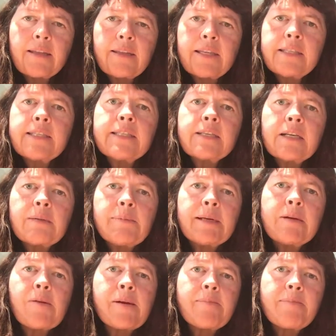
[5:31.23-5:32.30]
This is going to be
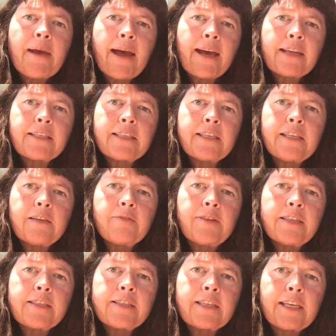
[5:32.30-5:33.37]
going back to
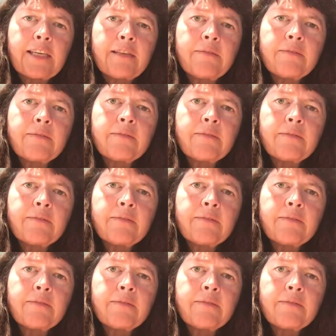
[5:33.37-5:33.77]
QVC.